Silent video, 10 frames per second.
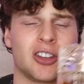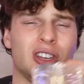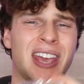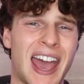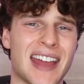Like,
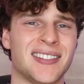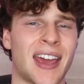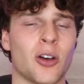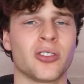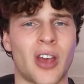you can
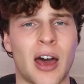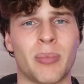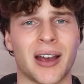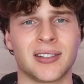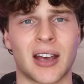tell
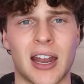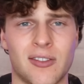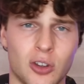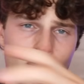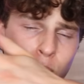side by
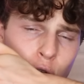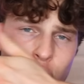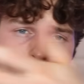side if you put